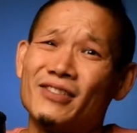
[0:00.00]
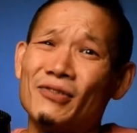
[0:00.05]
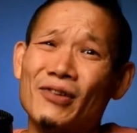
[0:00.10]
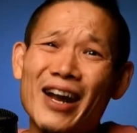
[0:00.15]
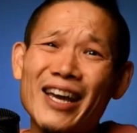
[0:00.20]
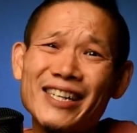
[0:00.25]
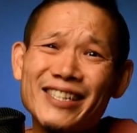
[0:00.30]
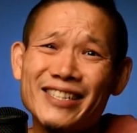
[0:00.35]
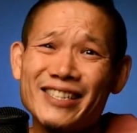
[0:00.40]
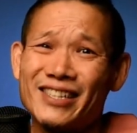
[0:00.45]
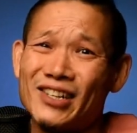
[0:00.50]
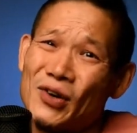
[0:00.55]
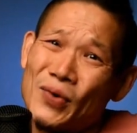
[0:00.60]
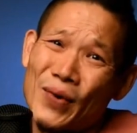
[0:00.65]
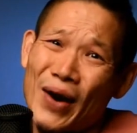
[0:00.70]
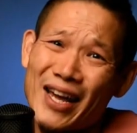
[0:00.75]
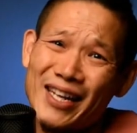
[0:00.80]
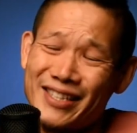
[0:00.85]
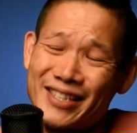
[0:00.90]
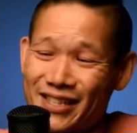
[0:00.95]
right?
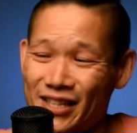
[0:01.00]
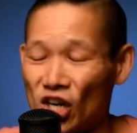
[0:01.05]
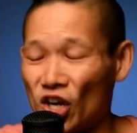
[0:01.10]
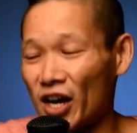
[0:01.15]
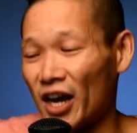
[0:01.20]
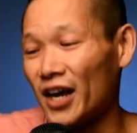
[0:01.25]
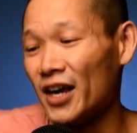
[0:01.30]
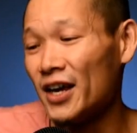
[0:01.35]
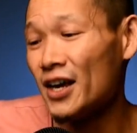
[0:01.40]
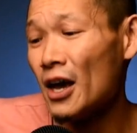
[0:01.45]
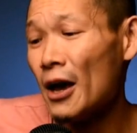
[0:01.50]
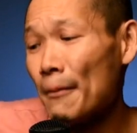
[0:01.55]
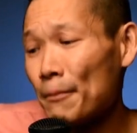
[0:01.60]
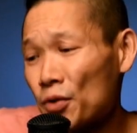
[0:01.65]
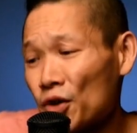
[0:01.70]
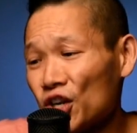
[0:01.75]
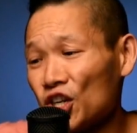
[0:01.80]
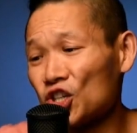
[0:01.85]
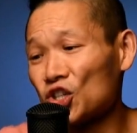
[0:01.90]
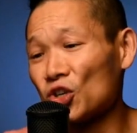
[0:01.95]
Right? Okay,
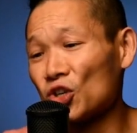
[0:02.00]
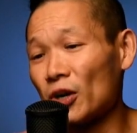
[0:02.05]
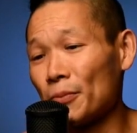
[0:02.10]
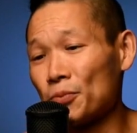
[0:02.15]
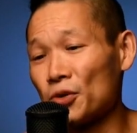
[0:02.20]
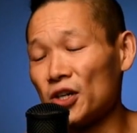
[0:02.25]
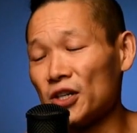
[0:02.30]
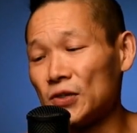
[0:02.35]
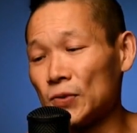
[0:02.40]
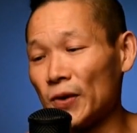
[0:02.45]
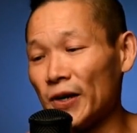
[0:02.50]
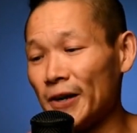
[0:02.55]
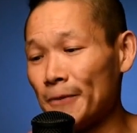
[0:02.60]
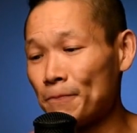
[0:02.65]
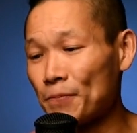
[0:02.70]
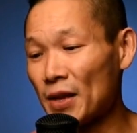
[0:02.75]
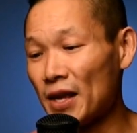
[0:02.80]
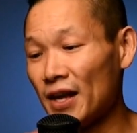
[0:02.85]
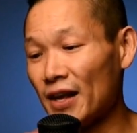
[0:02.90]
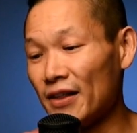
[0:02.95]
pretty short, pretty sweet.
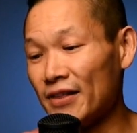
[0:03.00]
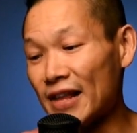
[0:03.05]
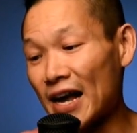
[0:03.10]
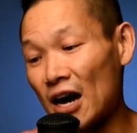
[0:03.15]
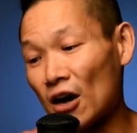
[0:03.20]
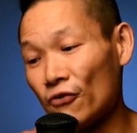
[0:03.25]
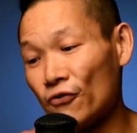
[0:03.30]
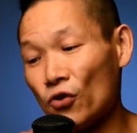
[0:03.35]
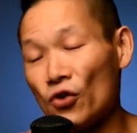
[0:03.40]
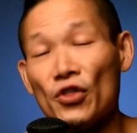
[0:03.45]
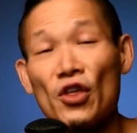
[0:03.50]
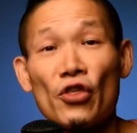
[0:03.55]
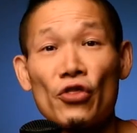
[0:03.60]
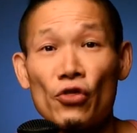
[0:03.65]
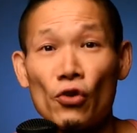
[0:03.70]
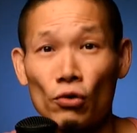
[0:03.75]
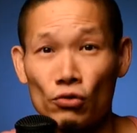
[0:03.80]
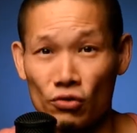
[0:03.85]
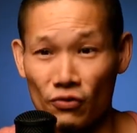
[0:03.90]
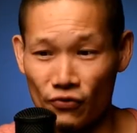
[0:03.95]
Now for the
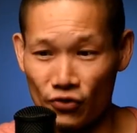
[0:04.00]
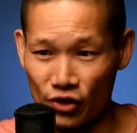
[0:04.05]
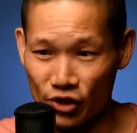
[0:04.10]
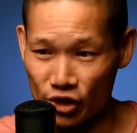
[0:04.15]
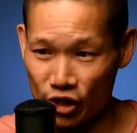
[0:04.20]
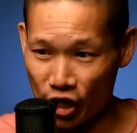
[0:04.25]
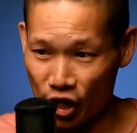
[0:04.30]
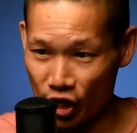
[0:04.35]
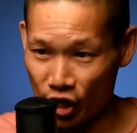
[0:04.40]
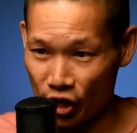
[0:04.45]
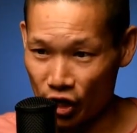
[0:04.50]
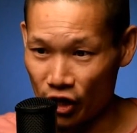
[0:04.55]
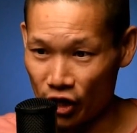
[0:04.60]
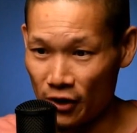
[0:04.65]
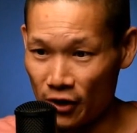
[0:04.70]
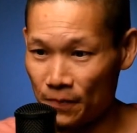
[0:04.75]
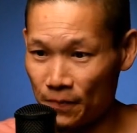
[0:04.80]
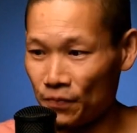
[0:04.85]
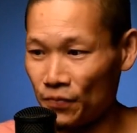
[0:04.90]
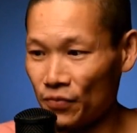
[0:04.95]
thought of the
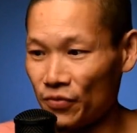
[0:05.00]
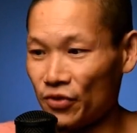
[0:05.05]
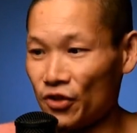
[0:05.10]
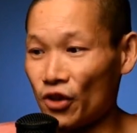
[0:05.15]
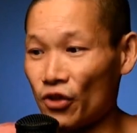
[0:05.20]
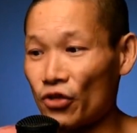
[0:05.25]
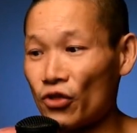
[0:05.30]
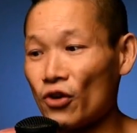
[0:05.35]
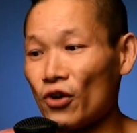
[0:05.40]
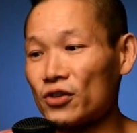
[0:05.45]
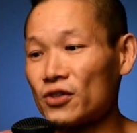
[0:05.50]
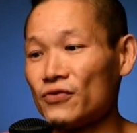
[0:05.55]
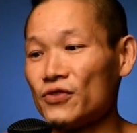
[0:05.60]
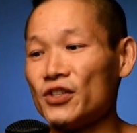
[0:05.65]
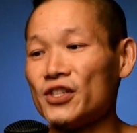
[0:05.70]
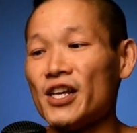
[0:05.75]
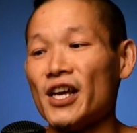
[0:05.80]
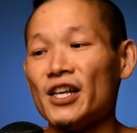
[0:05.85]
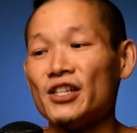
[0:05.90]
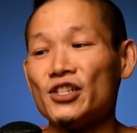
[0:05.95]
day. The thought of
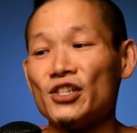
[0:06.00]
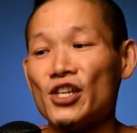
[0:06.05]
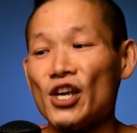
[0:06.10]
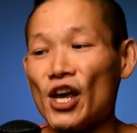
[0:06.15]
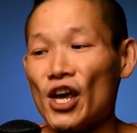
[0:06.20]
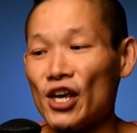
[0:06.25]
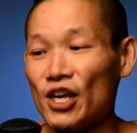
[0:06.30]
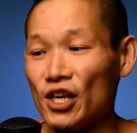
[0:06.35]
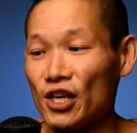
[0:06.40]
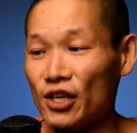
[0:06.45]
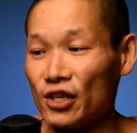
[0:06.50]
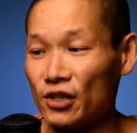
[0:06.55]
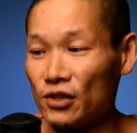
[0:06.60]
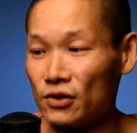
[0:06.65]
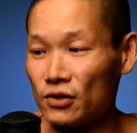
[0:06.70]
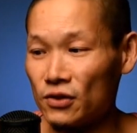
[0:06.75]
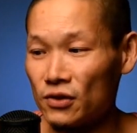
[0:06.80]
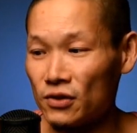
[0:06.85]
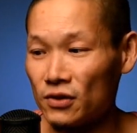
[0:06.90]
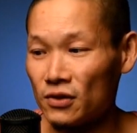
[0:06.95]
the day today
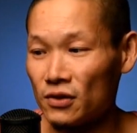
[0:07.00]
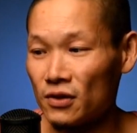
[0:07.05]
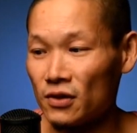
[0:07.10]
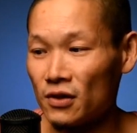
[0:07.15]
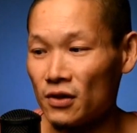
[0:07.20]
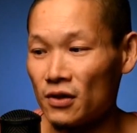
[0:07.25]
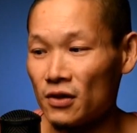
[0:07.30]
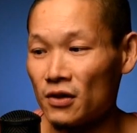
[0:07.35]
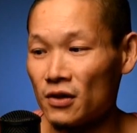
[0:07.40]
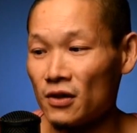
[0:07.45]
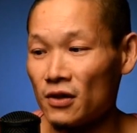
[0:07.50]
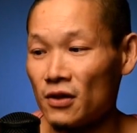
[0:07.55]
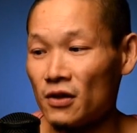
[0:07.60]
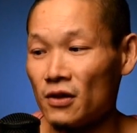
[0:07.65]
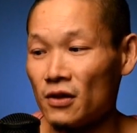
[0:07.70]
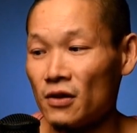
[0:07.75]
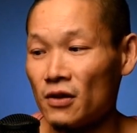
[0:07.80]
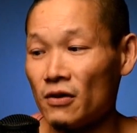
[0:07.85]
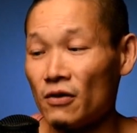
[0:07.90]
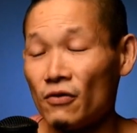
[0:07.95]
is
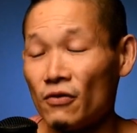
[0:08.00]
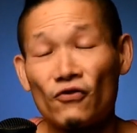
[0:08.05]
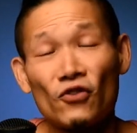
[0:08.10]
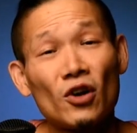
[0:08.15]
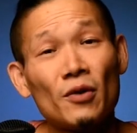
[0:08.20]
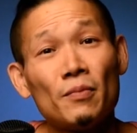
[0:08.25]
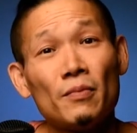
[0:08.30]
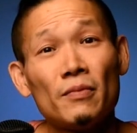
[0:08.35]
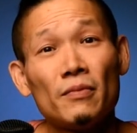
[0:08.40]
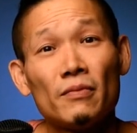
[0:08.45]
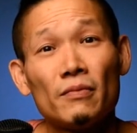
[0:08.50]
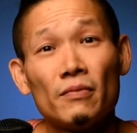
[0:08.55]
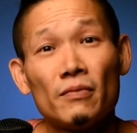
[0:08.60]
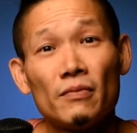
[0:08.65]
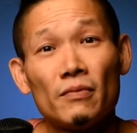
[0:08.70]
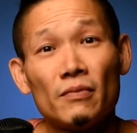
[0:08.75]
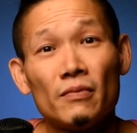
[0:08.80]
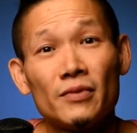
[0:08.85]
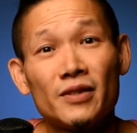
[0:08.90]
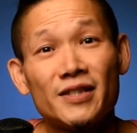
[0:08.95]
from
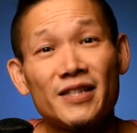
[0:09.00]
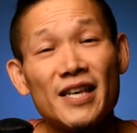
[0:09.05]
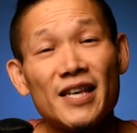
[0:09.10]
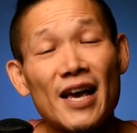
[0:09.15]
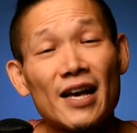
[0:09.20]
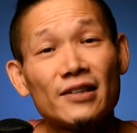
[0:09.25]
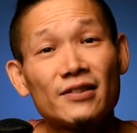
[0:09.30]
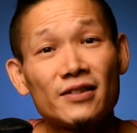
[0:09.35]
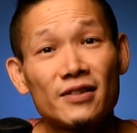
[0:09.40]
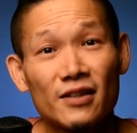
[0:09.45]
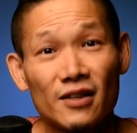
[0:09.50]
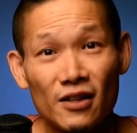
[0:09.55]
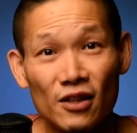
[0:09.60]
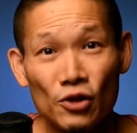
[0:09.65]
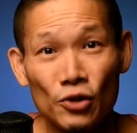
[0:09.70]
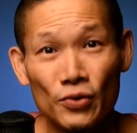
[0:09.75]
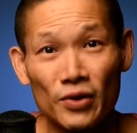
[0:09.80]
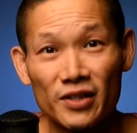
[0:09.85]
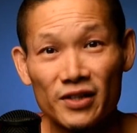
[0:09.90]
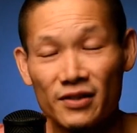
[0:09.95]
C.S.
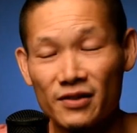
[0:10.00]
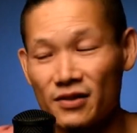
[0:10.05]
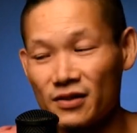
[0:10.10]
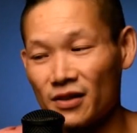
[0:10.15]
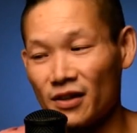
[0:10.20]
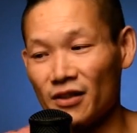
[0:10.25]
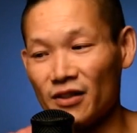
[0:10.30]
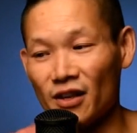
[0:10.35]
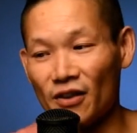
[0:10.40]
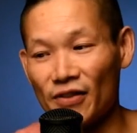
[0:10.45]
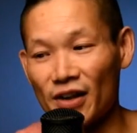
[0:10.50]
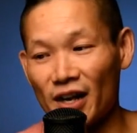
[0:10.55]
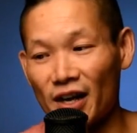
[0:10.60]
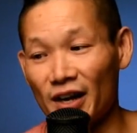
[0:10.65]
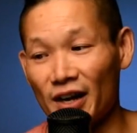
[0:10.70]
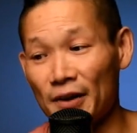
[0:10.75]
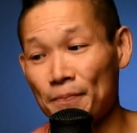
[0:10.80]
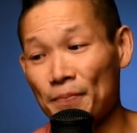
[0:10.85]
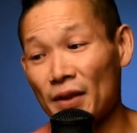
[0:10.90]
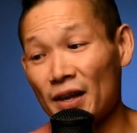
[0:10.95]
Lewis. Love that
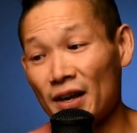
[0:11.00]
guy.